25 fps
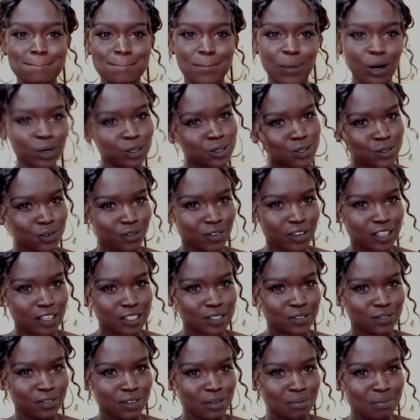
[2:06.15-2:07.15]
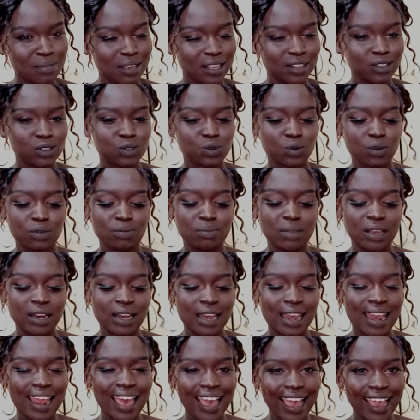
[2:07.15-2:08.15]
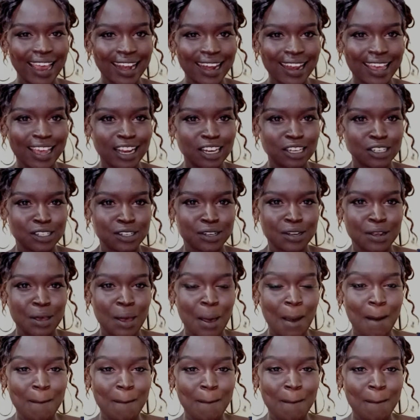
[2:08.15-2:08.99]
most of us females, we've been lied and